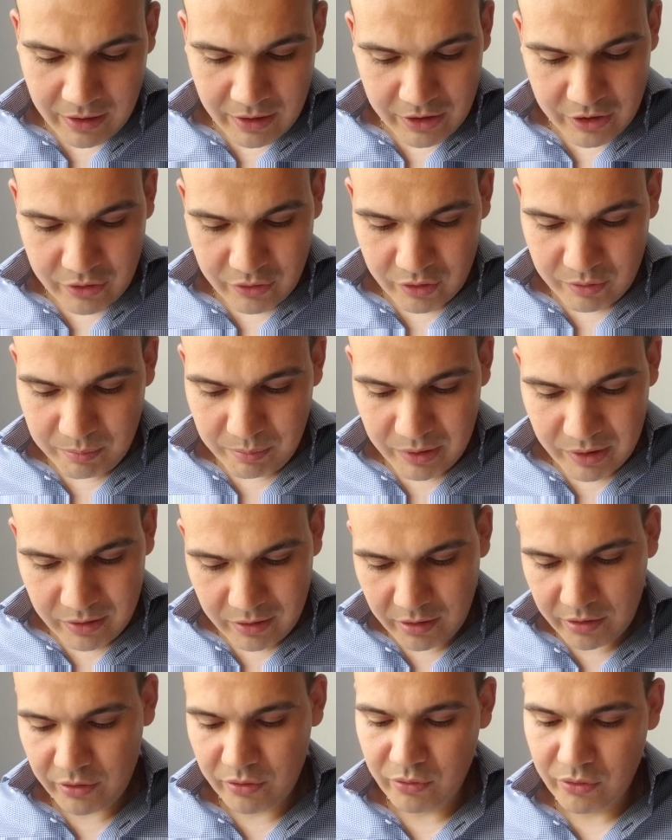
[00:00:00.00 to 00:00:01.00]
She was
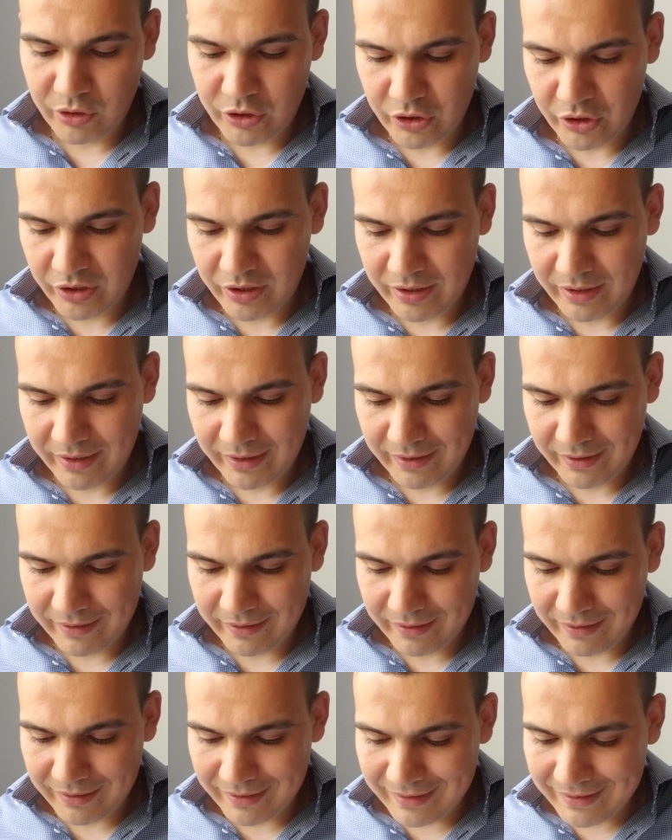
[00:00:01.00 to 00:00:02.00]
beyond gorgeous,
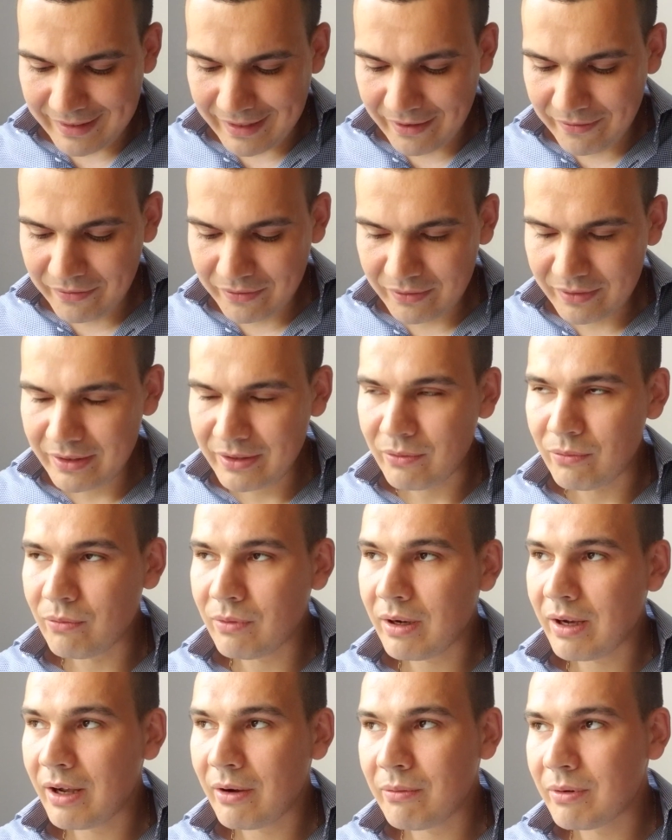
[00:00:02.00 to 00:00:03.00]
and definitely
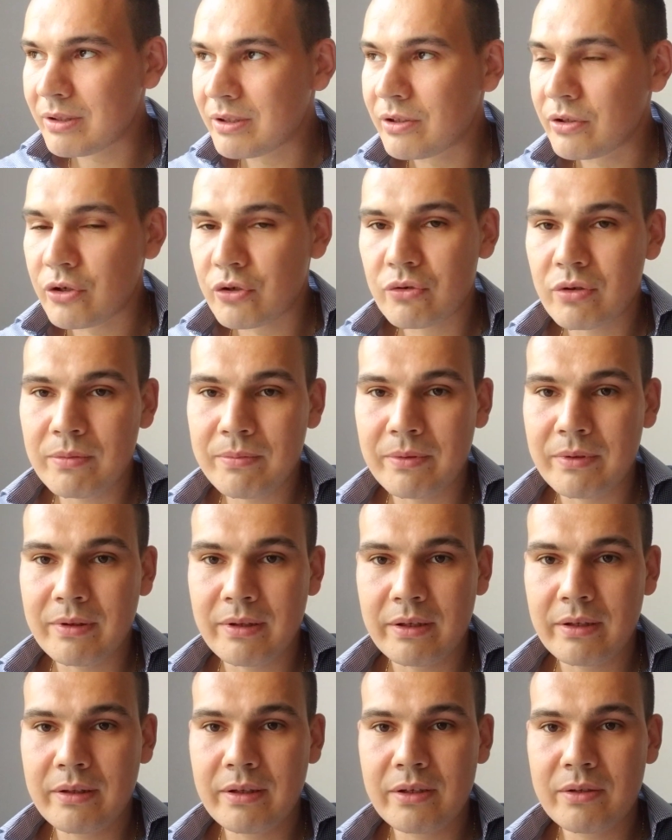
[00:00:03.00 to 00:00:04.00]
I wasn't tripping.
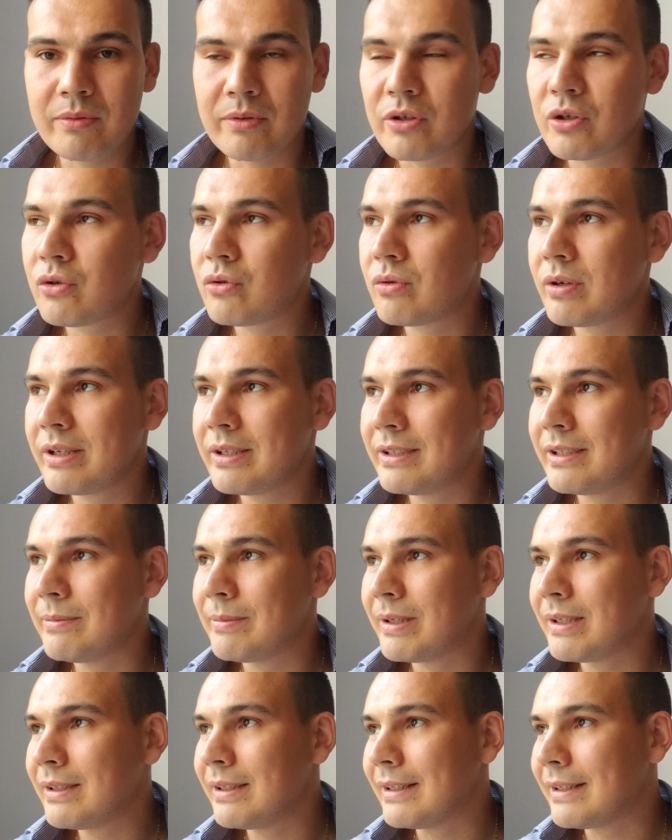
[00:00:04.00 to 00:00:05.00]
Like, this was crazy,
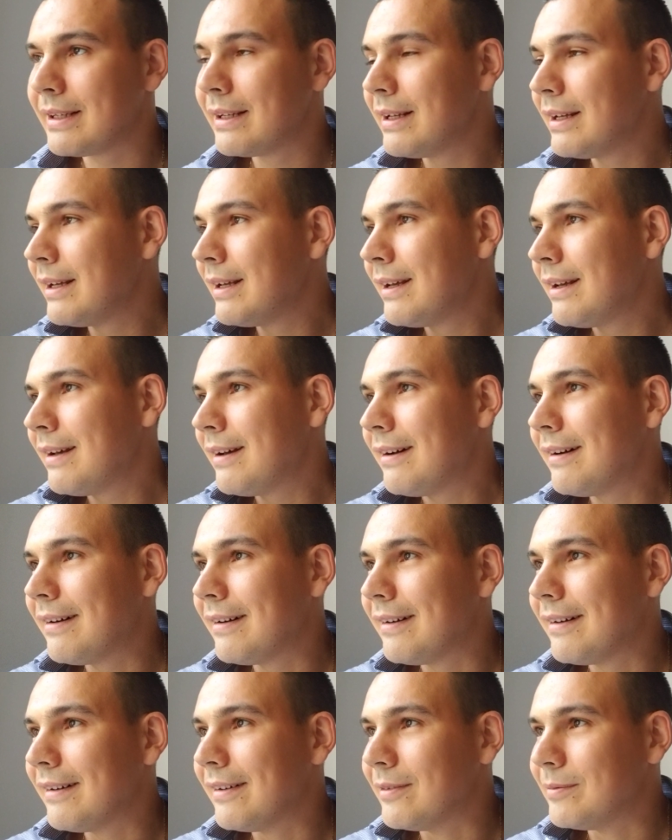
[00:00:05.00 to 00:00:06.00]
man. Like,
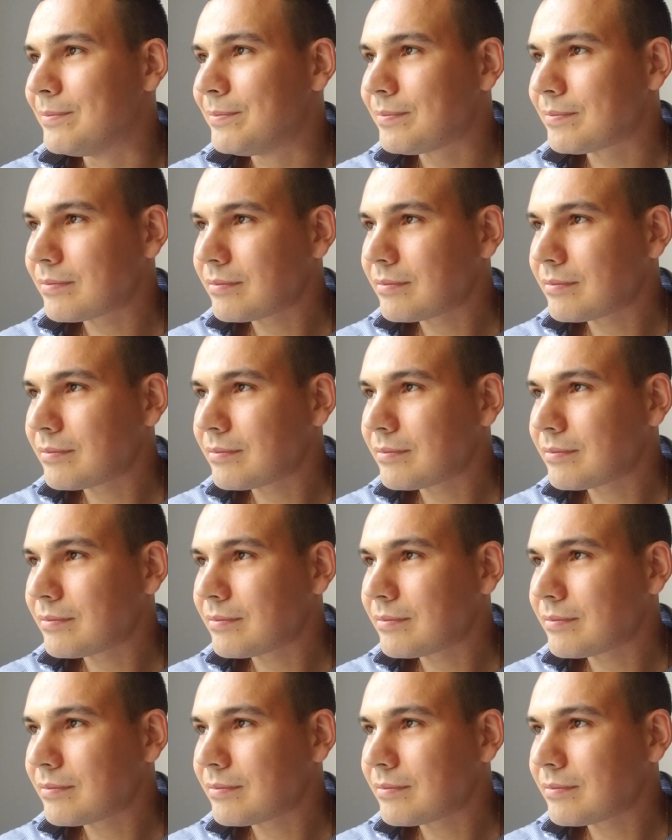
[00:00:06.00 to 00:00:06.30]
um,